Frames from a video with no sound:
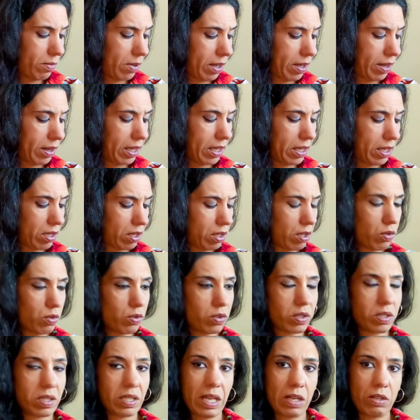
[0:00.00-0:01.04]
I think it
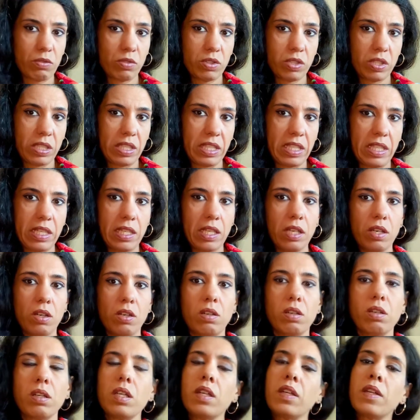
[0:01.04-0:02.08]
goes down to
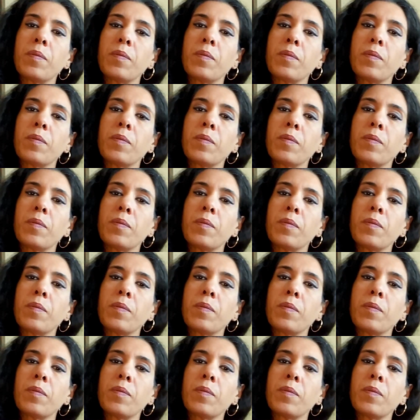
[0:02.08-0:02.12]
here.